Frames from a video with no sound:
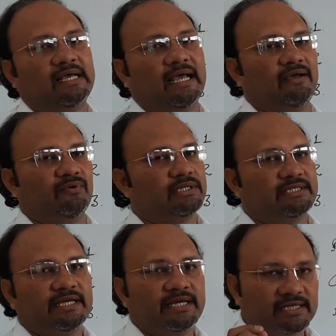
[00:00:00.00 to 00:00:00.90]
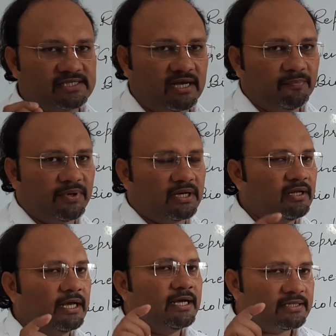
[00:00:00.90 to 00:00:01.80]
I will take an
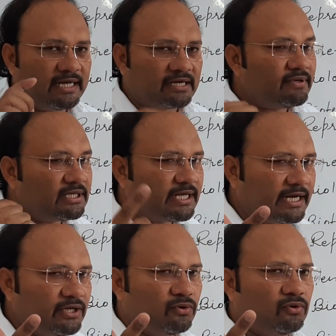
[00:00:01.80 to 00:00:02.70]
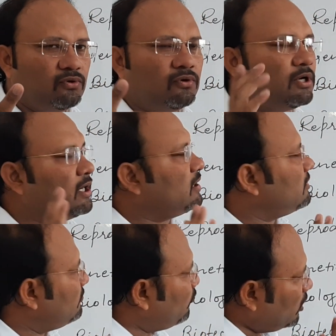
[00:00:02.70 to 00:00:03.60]
example that will tell you
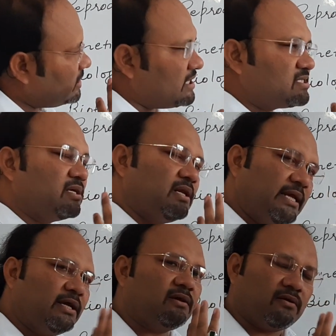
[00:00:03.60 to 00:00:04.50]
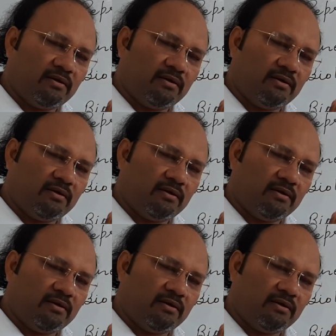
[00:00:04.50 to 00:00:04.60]
what is the link